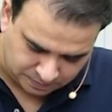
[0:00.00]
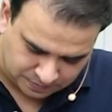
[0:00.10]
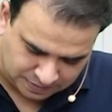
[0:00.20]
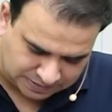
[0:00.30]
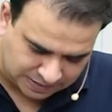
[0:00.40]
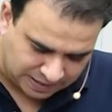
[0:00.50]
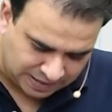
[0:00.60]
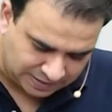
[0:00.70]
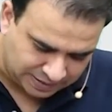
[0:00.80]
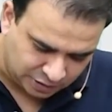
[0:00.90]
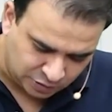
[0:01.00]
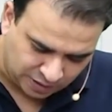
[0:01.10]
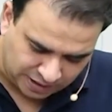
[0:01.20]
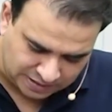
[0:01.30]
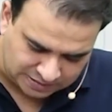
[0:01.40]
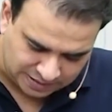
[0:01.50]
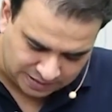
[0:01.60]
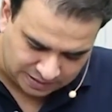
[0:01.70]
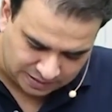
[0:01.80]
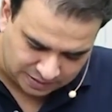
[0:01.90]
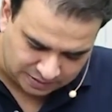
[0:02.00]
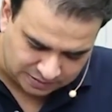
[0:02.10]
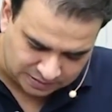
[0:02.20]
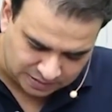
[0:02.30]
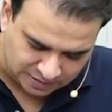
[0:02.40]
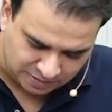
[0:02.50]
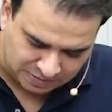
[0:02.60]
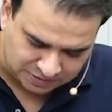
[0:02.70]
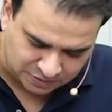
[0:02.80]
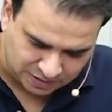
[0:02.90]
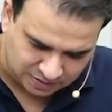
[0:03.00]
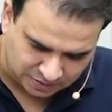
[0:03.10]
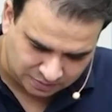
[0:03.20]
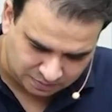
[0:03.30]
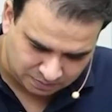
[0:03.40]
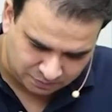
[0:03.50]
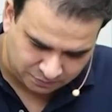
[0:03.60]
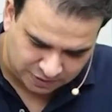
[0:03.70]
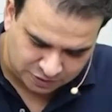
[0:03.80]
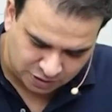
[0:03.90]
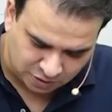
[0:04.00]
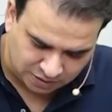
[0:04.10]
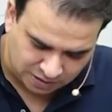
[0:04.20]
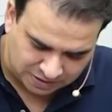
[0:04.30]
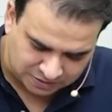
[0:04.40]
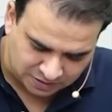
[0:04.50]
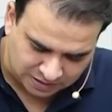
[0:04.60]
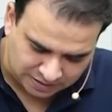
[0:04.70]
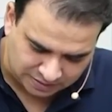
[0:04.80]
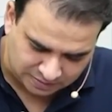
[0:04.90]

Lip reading: The second layer that you're looking at inside here, this is the cremastric fascia or cremastric layer.